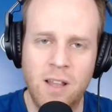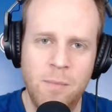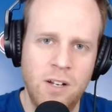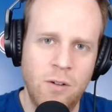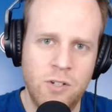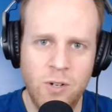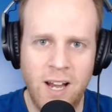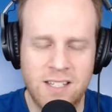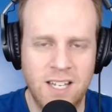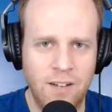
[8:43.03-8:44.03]
Let me know what you
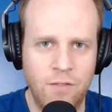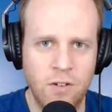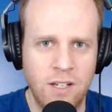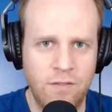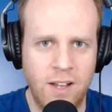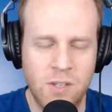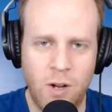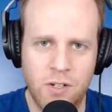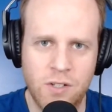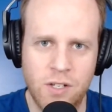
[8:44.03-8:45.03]
guys think. If you're Leaf fans
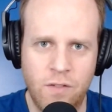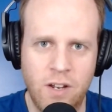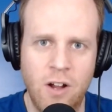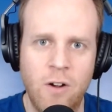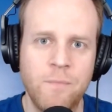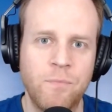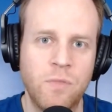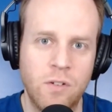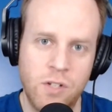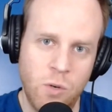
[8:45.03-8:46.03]
watching this video,
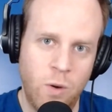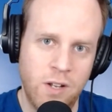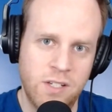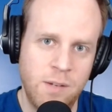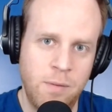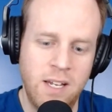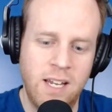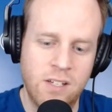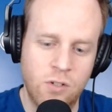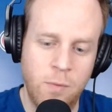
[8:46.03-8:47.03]
do you want to see PK
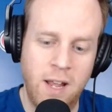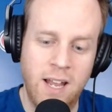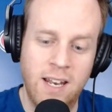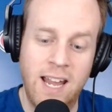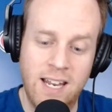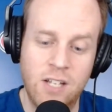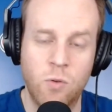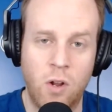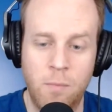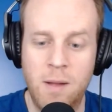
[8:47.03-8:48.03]
Subban in a
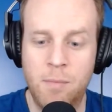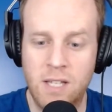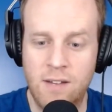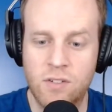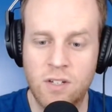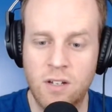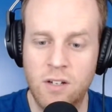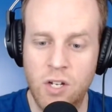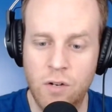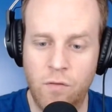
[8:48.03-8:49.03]
Toronto Maple Leafs
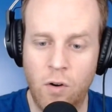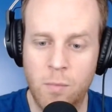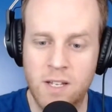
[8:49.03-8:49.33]
uniform?